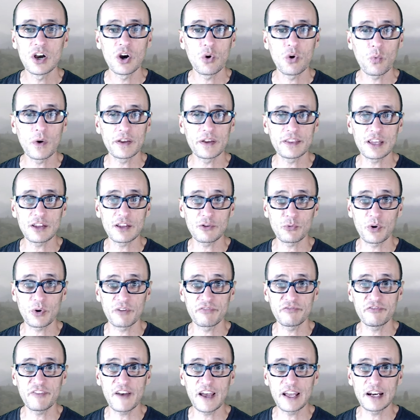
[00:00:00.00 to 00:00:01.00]
when they were
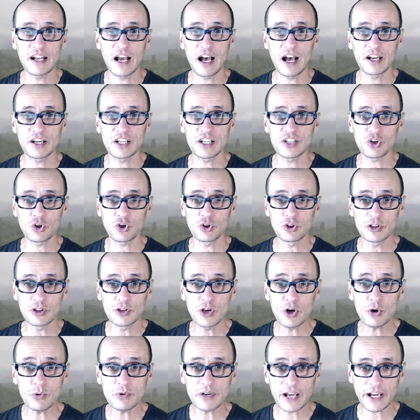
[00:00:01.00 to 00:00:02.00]
fed on either
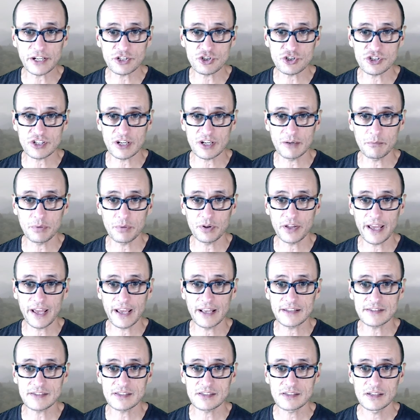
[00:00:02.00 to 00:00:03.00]
low nitrogen
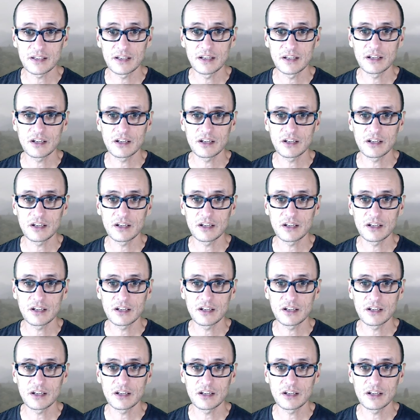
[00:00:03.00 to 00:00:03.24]
plants